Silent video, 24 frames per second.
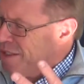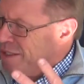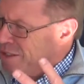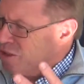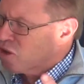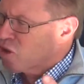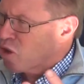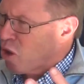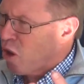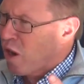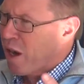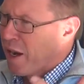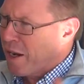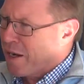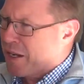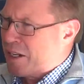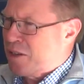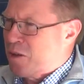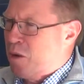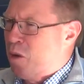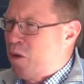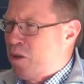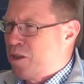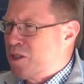Try and
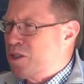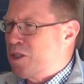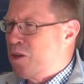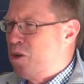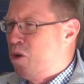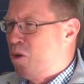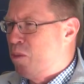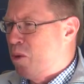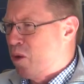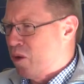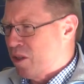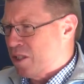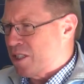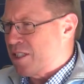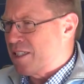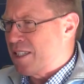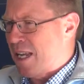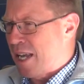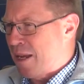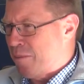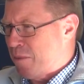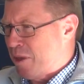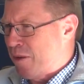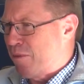ignore the scoreboard. It's
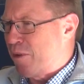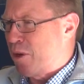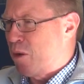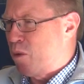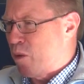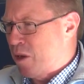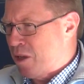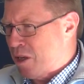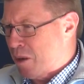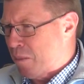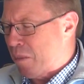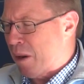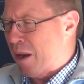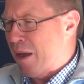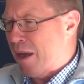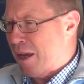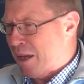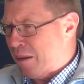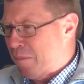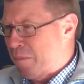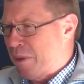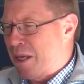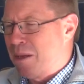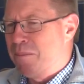damn difficult when you're
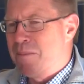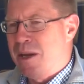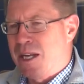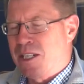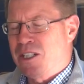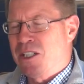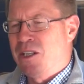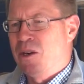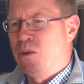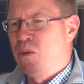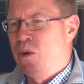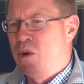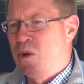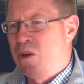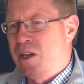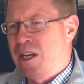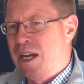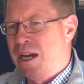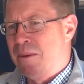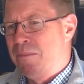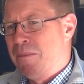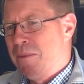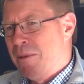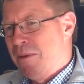playing a big match in a World
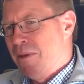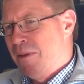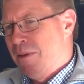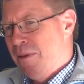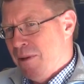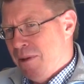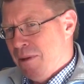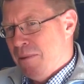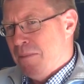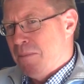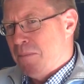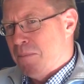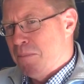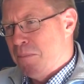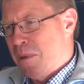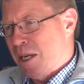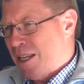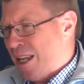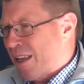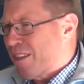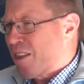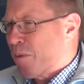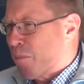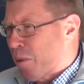Cup.
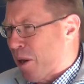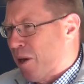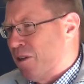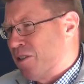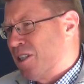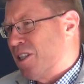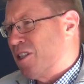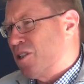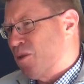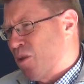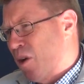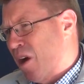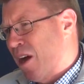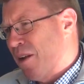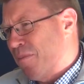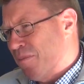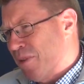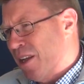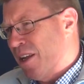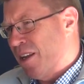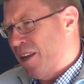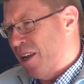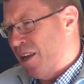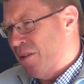But get the process right,
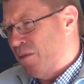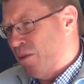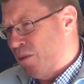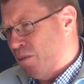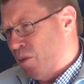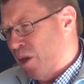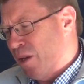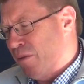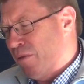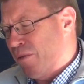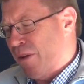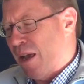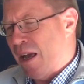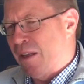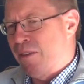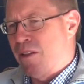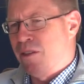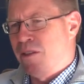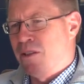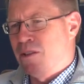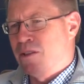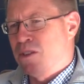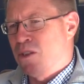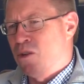and we found
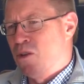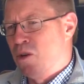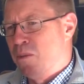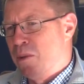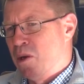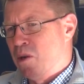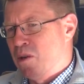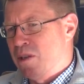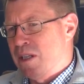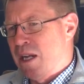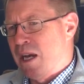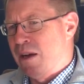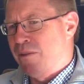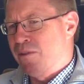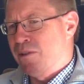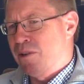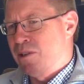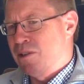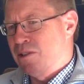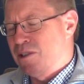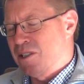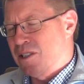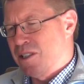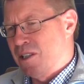that the scoreboard looked
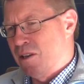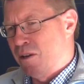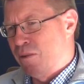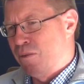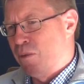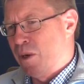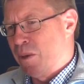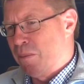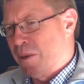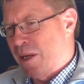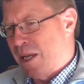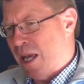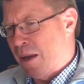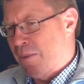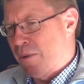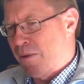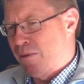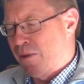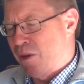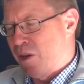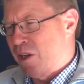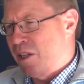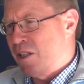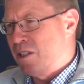after itself. We became a
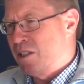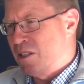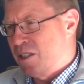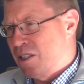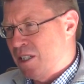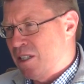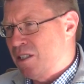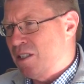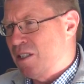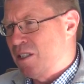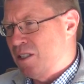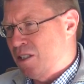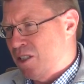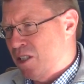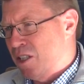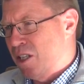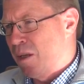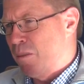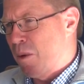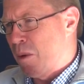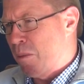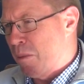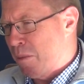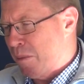very consistent
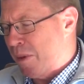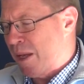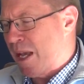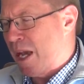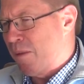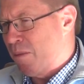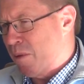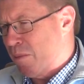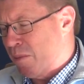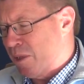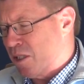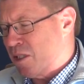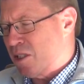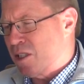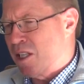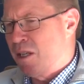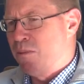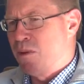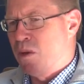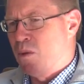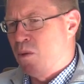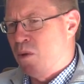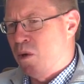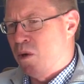team, and we became the best
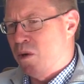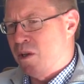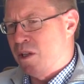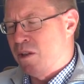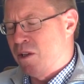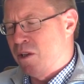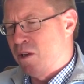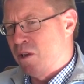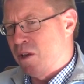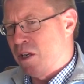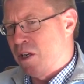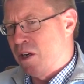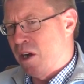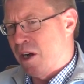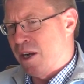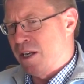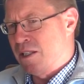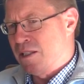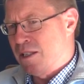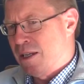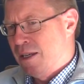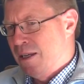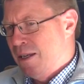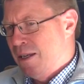team in the world in the early
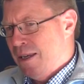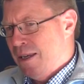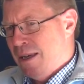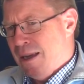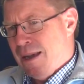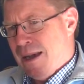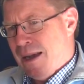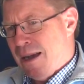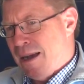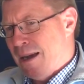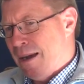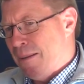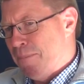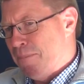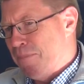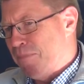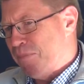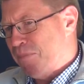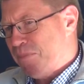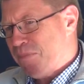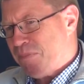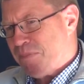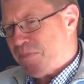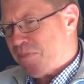90s.
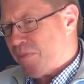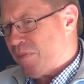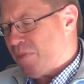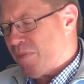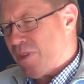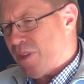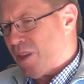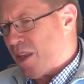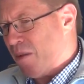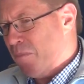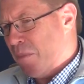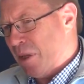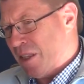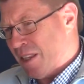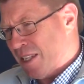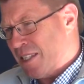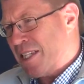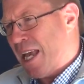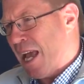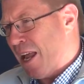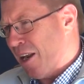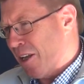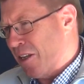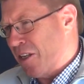But the
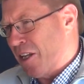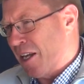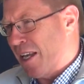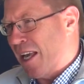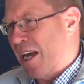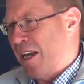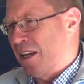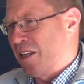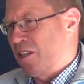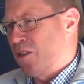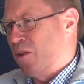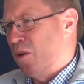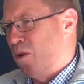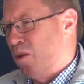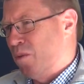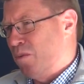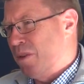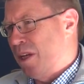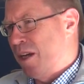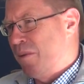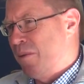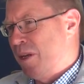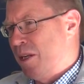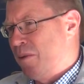talent you can't ignore.
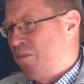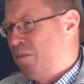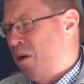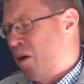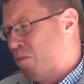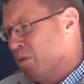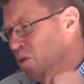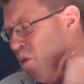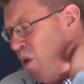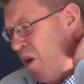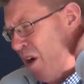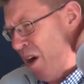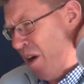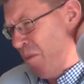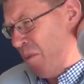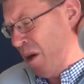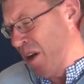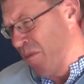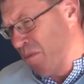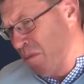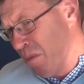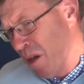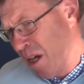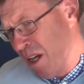I mean, Bob Dwyer,
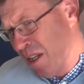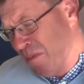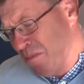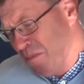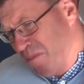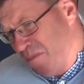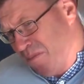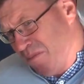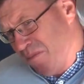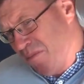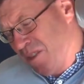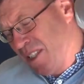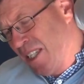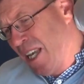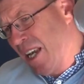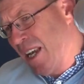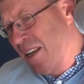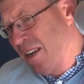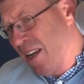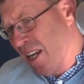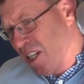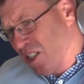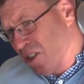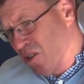my
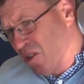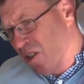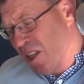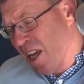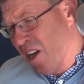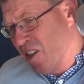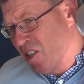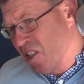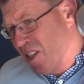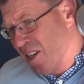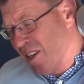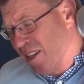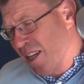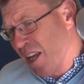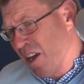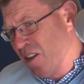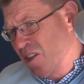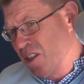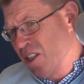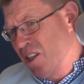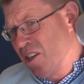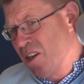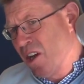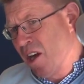second national coach, our
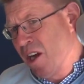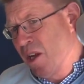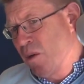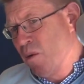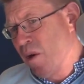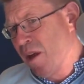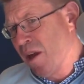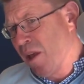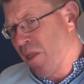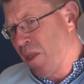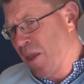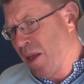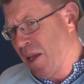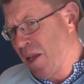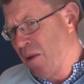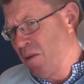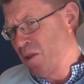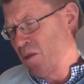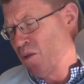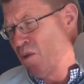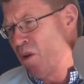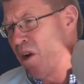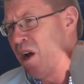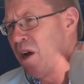coach in 91, I think he
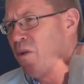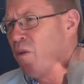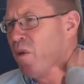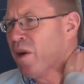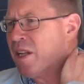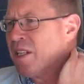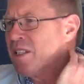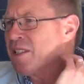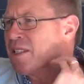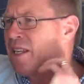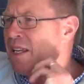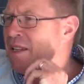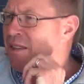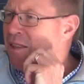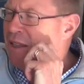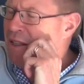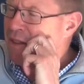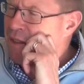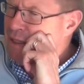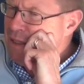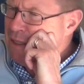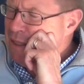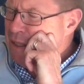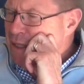was right when he said
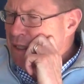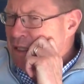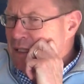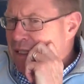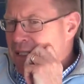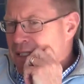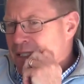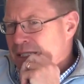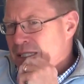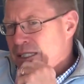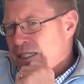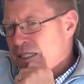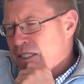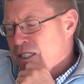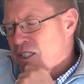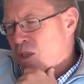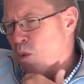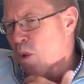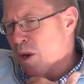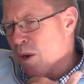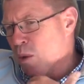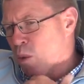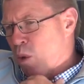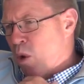that
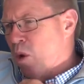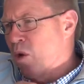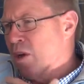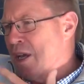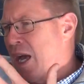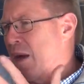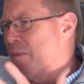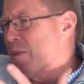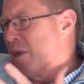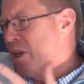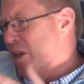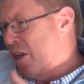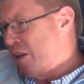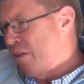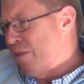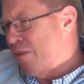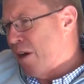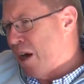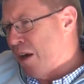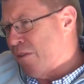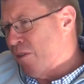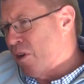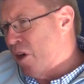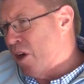to win a World Cup you need
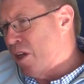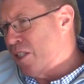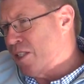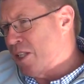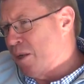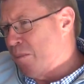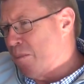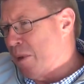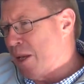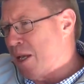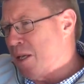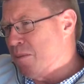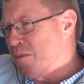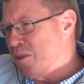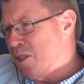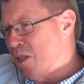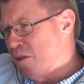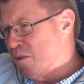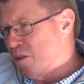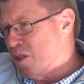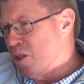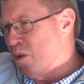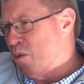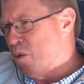5 guys that have picked
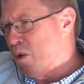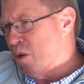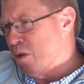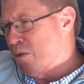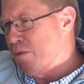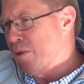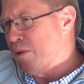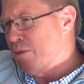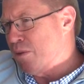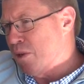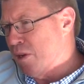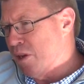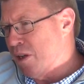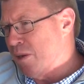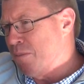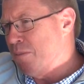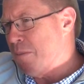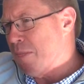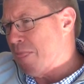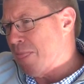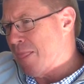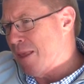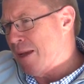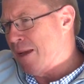themselves in a World 15,
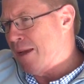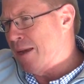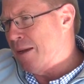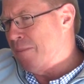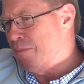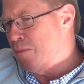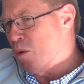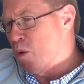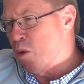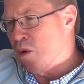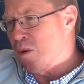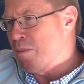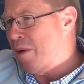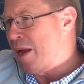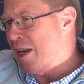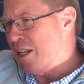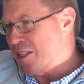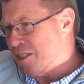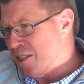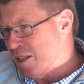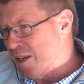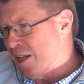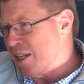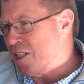
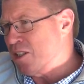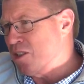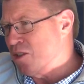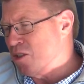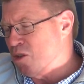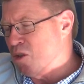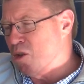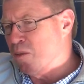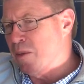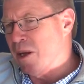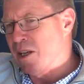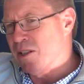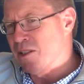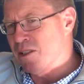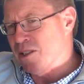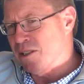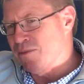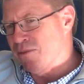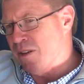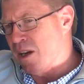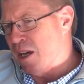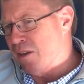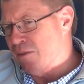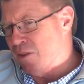automatic selections almost,
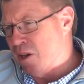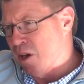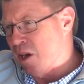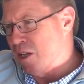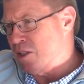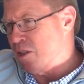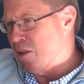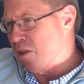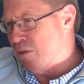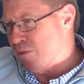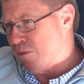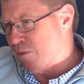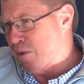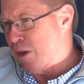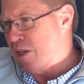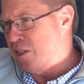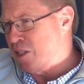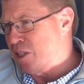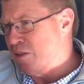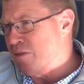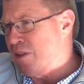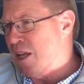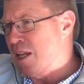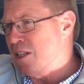5 guys on the
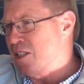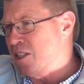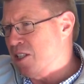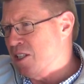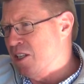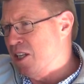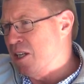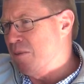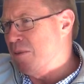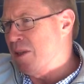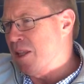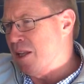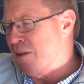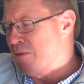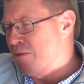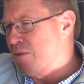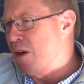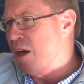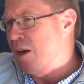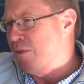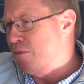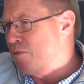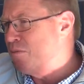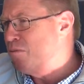fringe of that team, and then
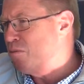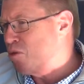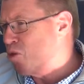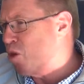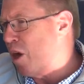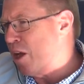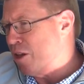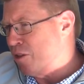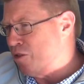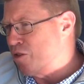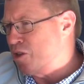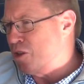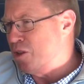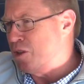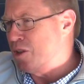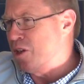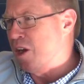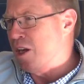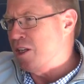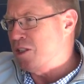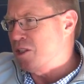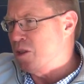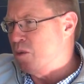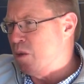5 tried and true
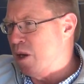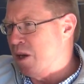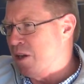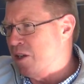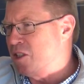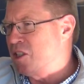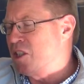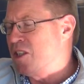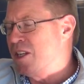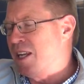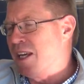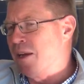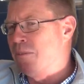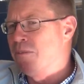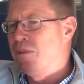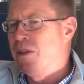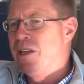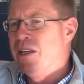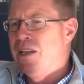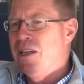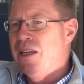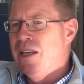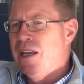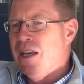guys who won't let you down.
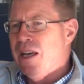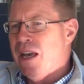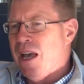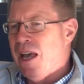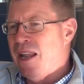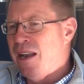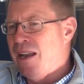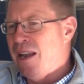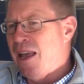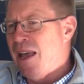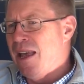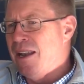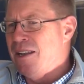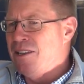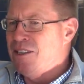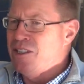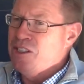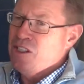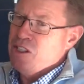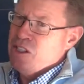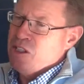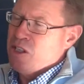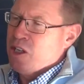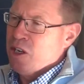And
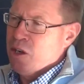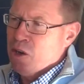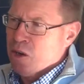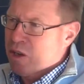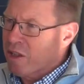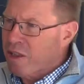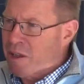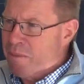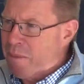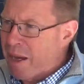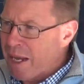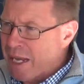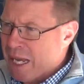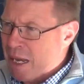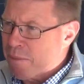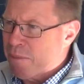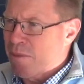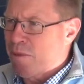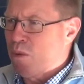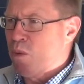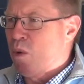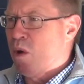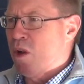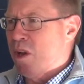you can look at the makeup
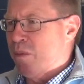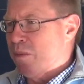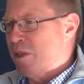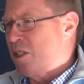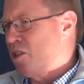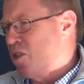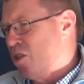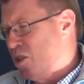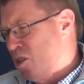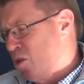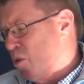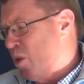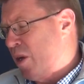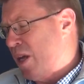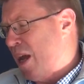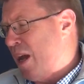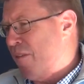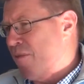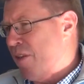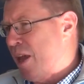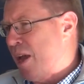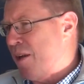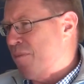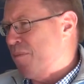of the Wallabies. Do we
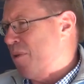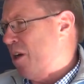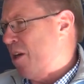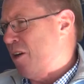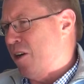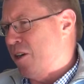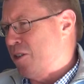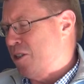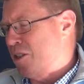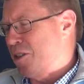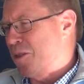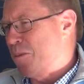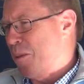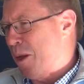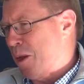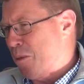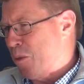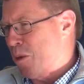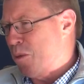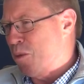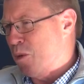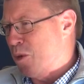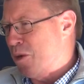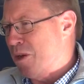have that? I suspect
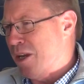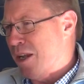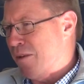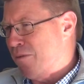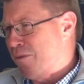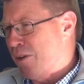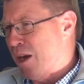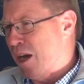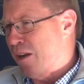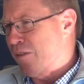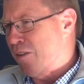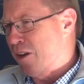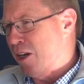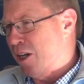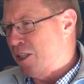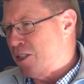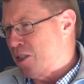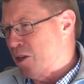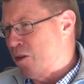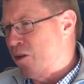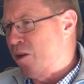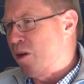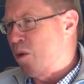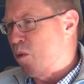we wouldn't have 5
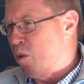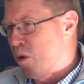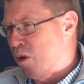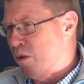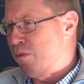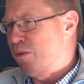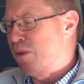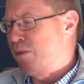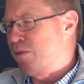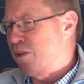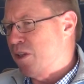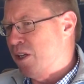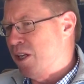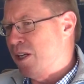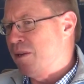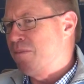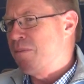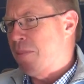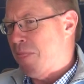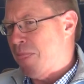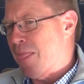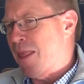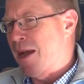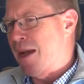guys that are in a World
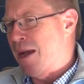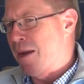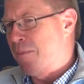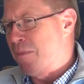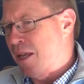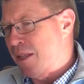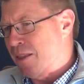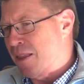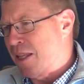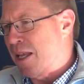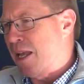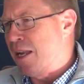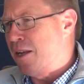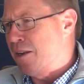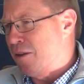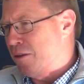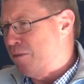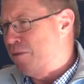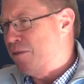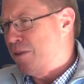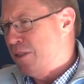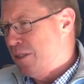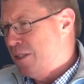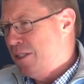15. At the end
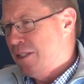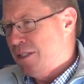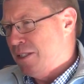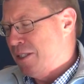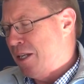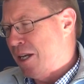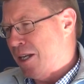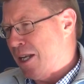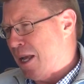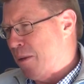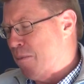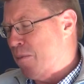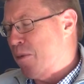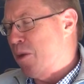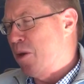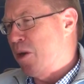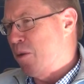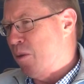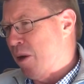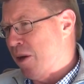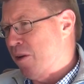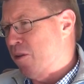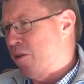of, come 31